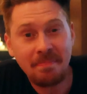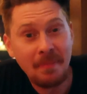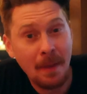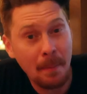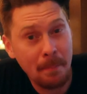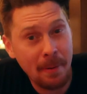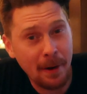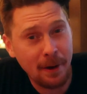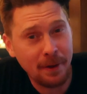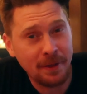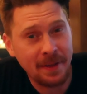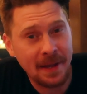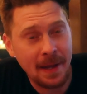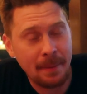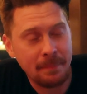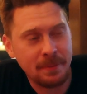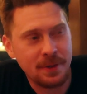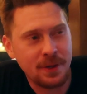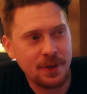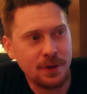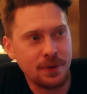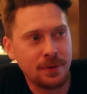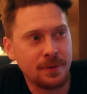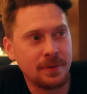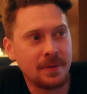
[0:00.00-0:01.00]
Apparently I'm
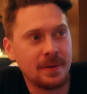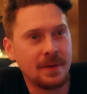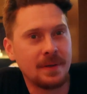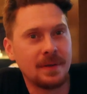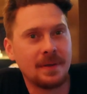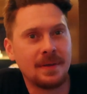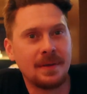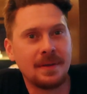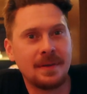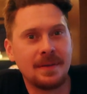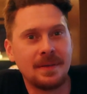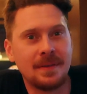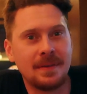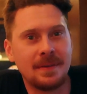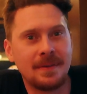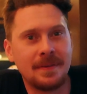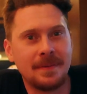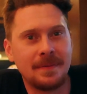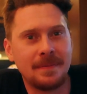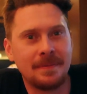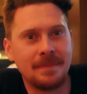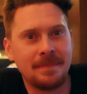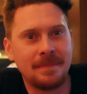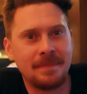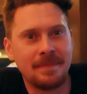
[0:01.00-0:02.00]
cute. He's got to go into a
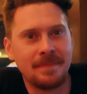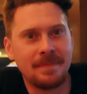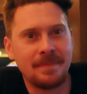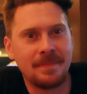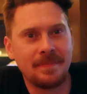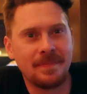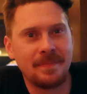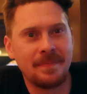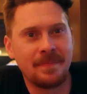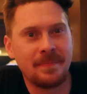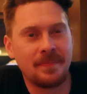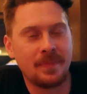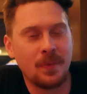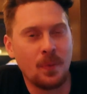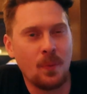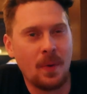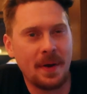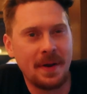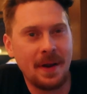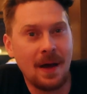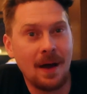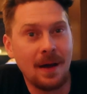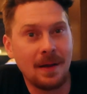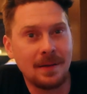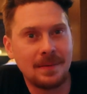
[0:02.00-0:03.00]
hole. Why
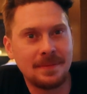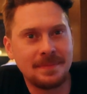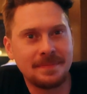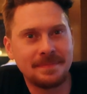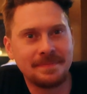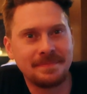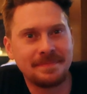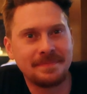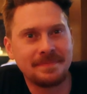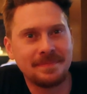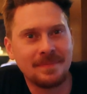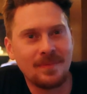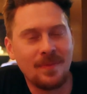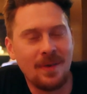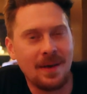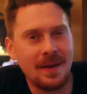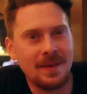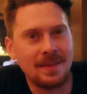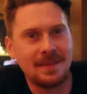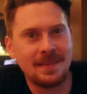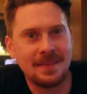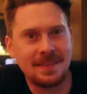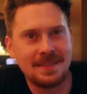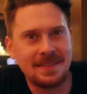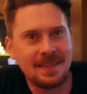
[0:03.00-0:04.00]
not?
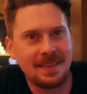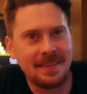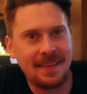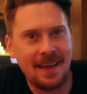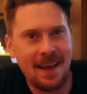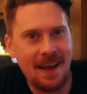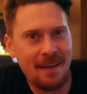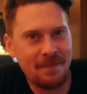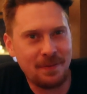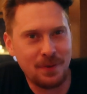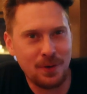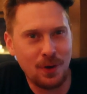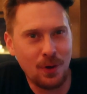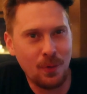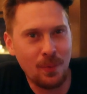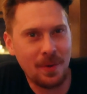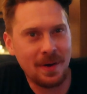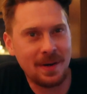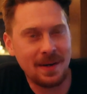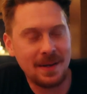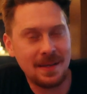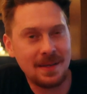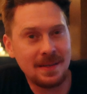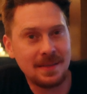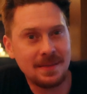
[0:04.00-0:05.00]
Right? Just, I got to know what
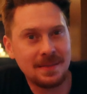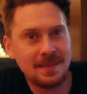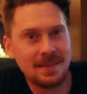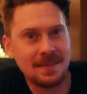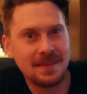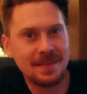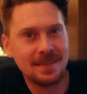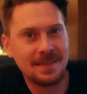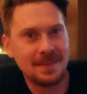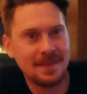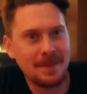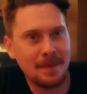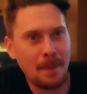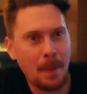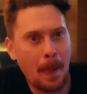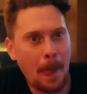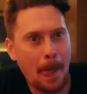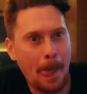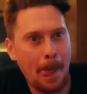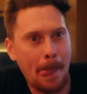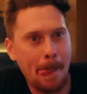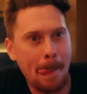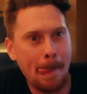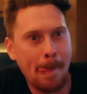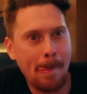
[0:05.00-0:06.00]
Just, it is. I want
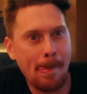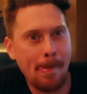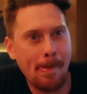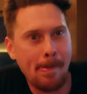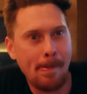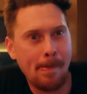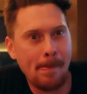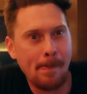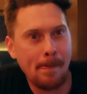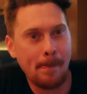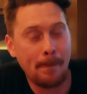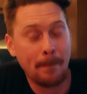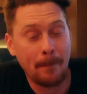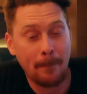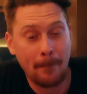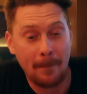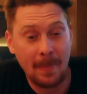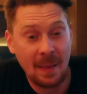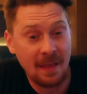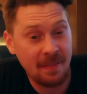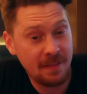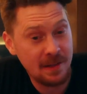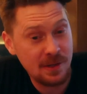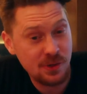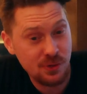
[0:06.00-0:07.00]
my drink
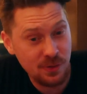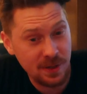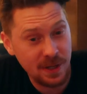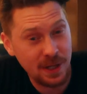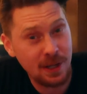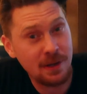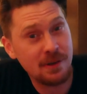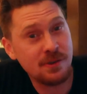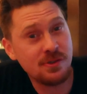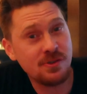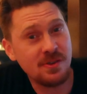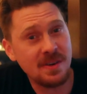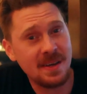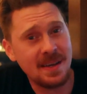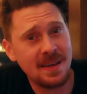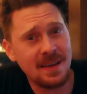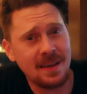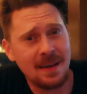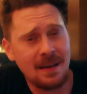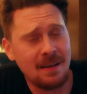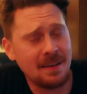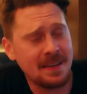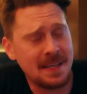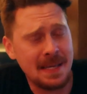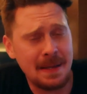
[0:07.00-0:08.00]
then drink your drink.
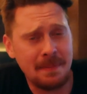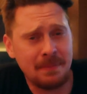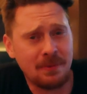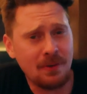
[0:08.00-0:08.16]
Okay.